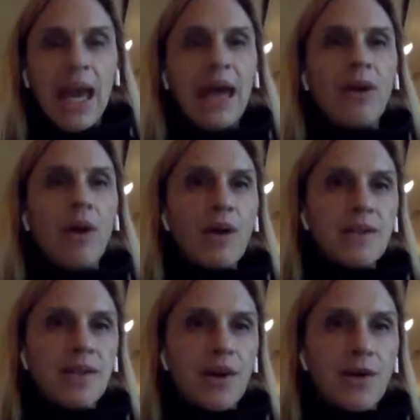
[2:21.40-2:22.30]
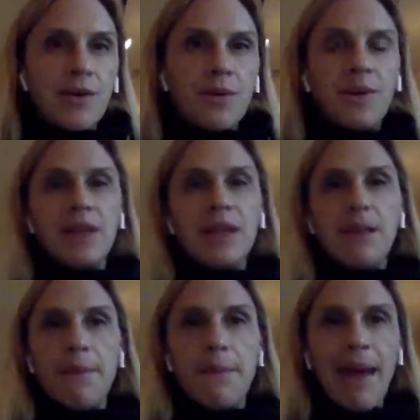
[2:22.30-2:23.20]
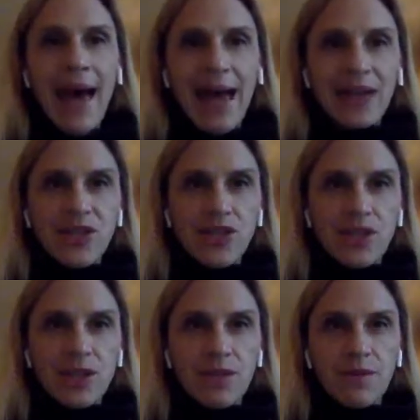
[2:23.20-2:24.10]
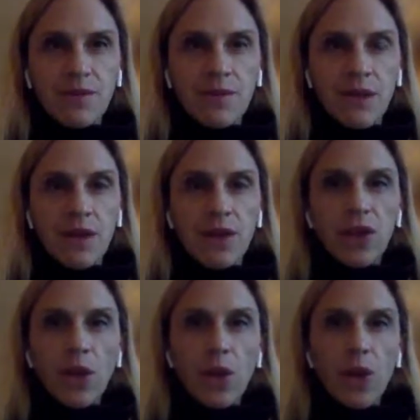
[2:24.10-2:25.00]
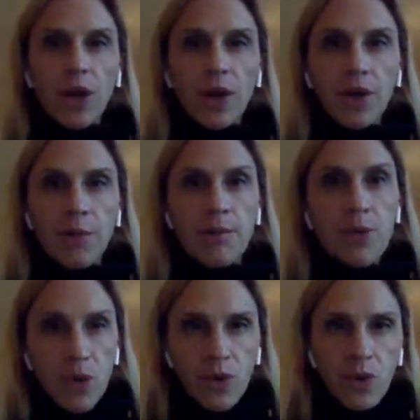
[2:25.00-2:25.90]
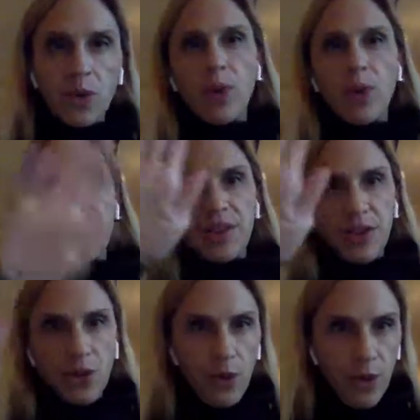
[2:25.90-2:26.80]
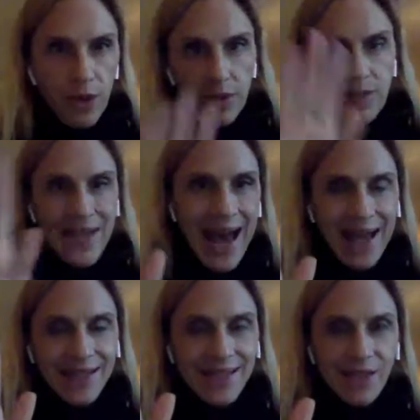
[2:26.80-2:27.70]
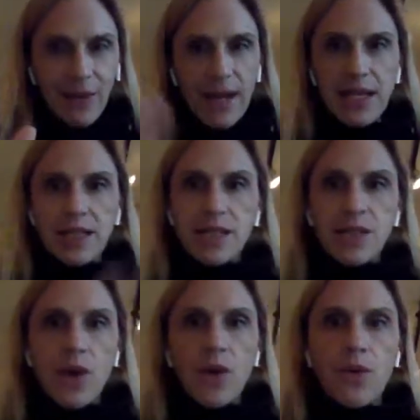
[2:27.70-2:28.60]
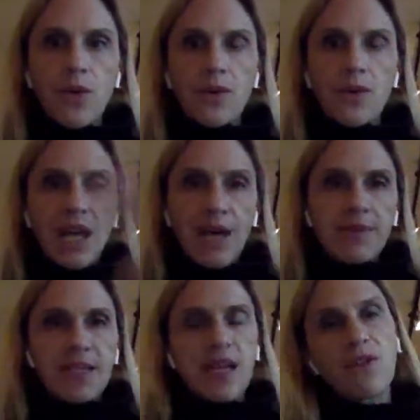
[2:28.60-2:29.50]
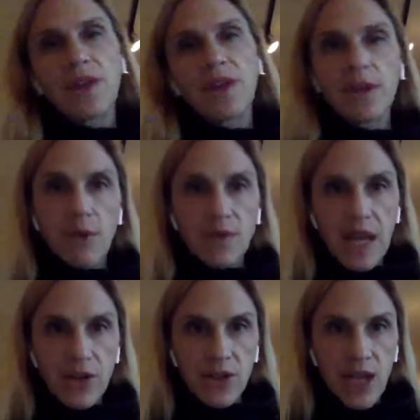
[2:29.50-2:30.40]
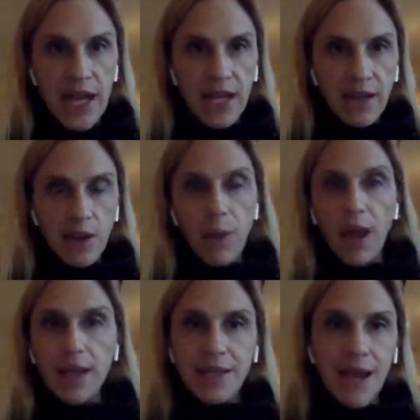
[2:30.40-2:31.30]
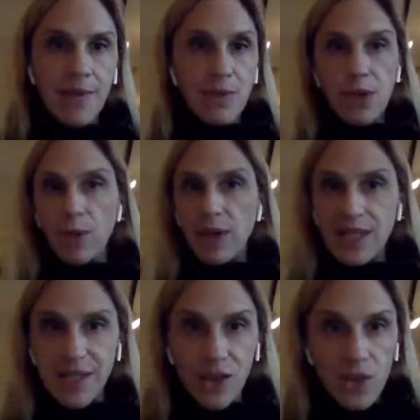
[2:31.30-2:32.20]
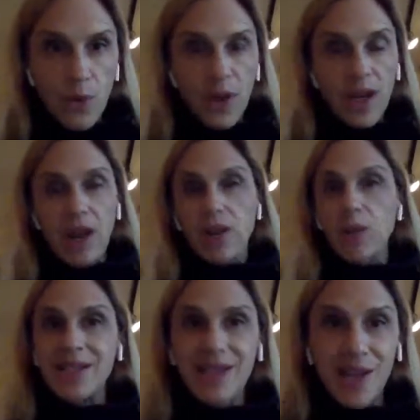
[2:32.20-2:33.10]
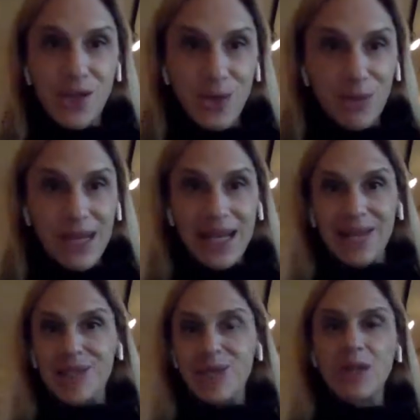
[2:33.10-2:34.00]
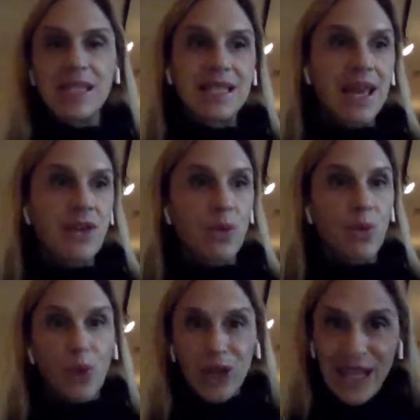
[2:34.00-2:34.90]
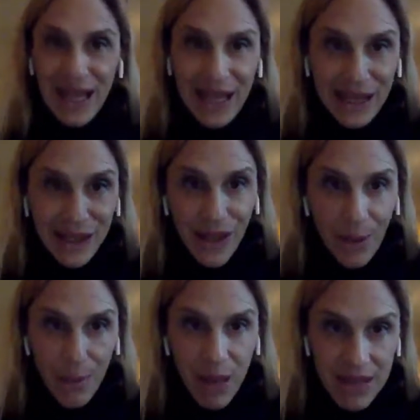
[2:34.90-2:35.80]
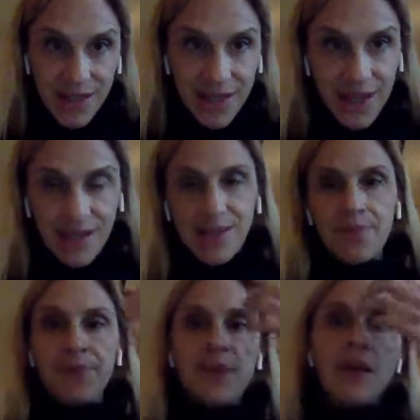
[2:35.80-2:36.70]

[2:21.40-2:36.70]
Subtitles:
And also match your mood with your task, right? So the times of day you're feeling most energetic are probably times where you want to schedule your workout, you want to schedule meetings, you want to schedule working in the business.